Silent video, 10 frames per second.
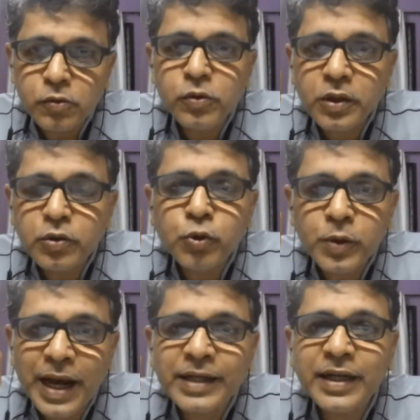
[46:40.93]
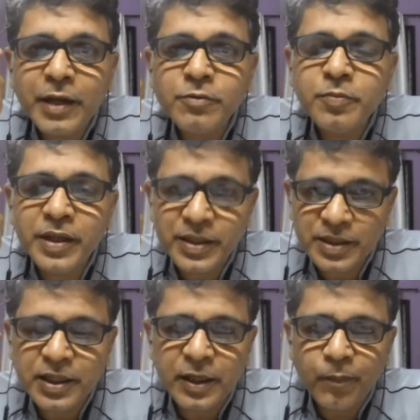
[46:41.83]
Google could at times be
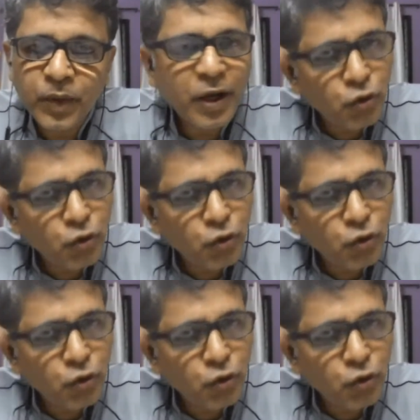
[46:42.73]
risky.